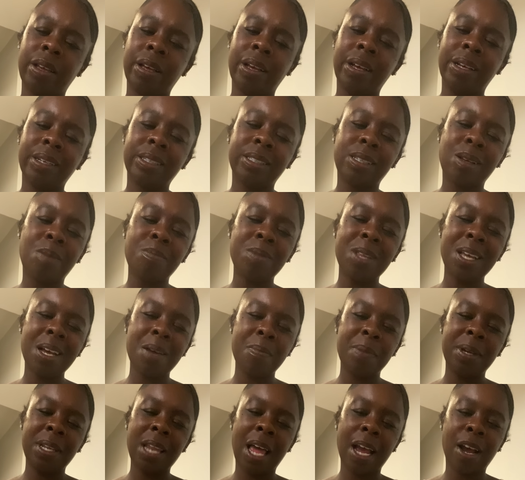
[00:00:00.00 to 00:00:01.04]
Something could
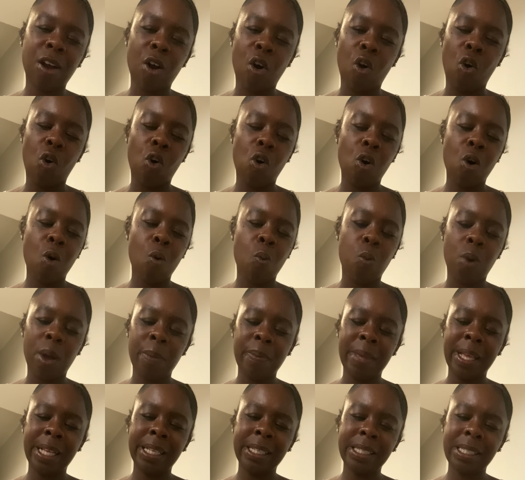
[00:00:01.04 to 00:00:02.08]
be like an all
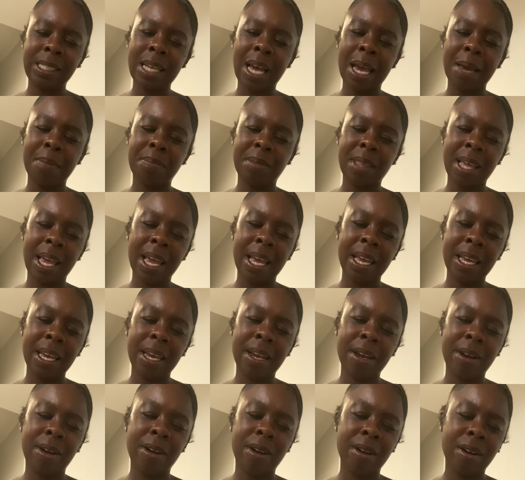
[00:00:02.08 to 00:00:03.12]
women's type thing
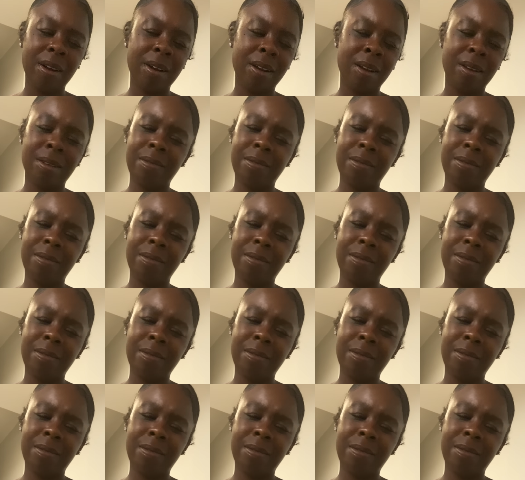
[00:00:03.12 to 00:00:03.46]
here.